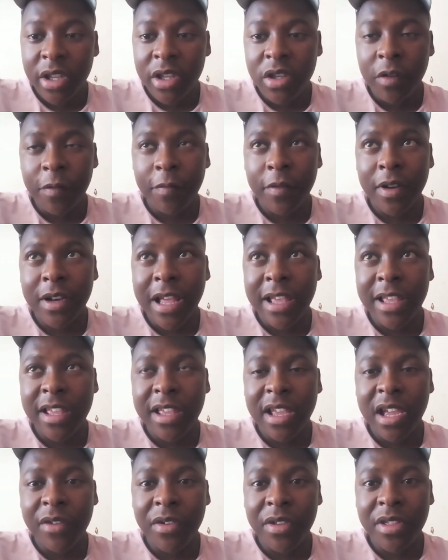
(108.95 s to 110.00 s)
You feel
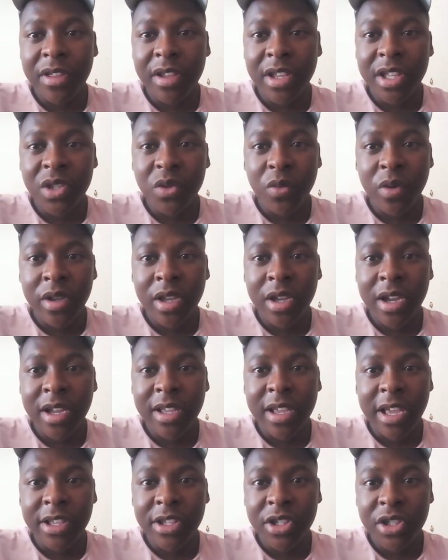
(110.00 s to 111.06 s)
like everything is working
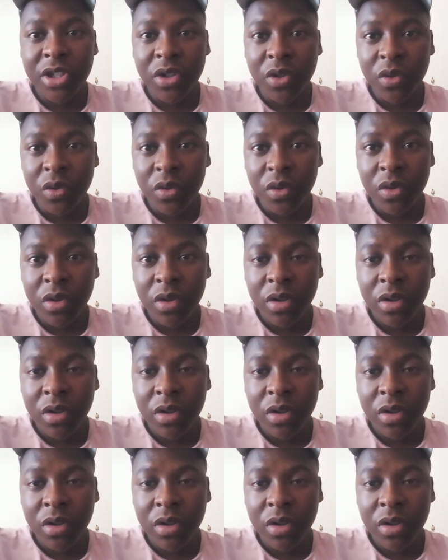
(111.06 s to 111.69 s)
against you.